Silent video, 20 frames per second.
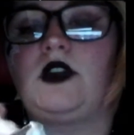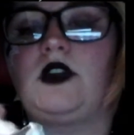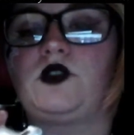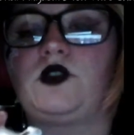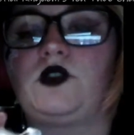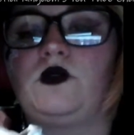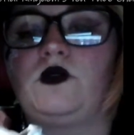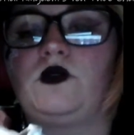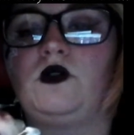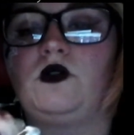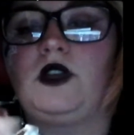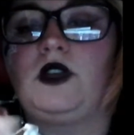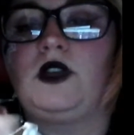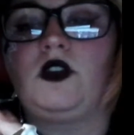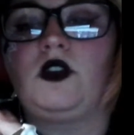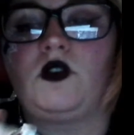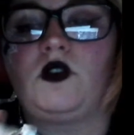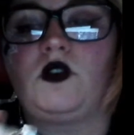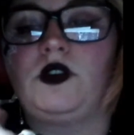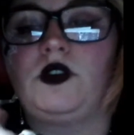actual
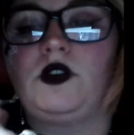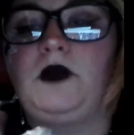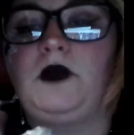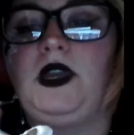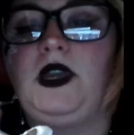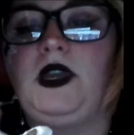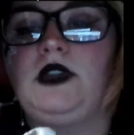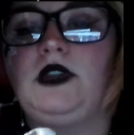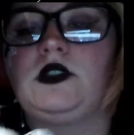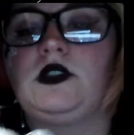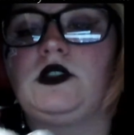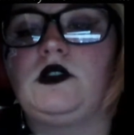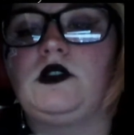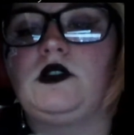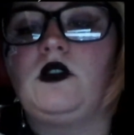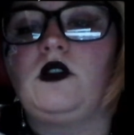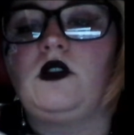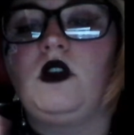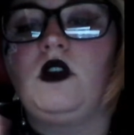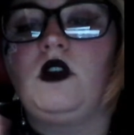like acrylic paint
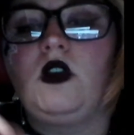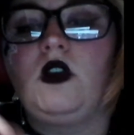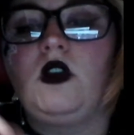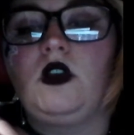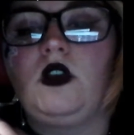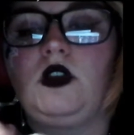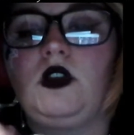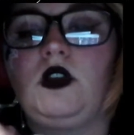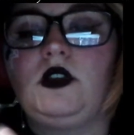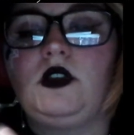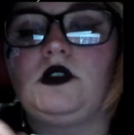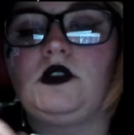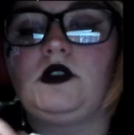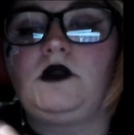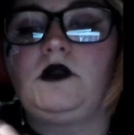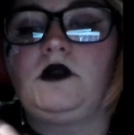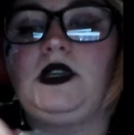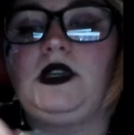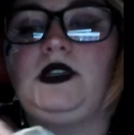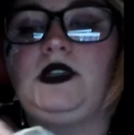
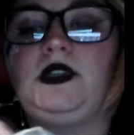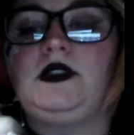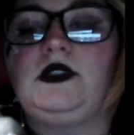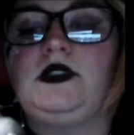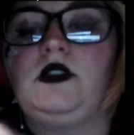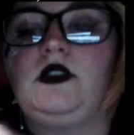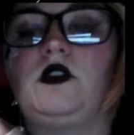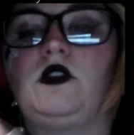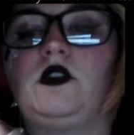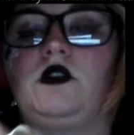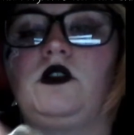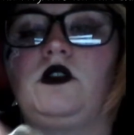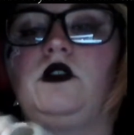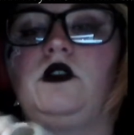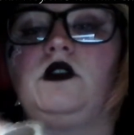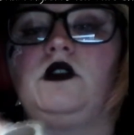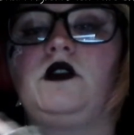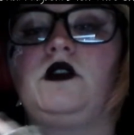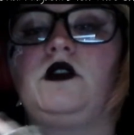a little bit easier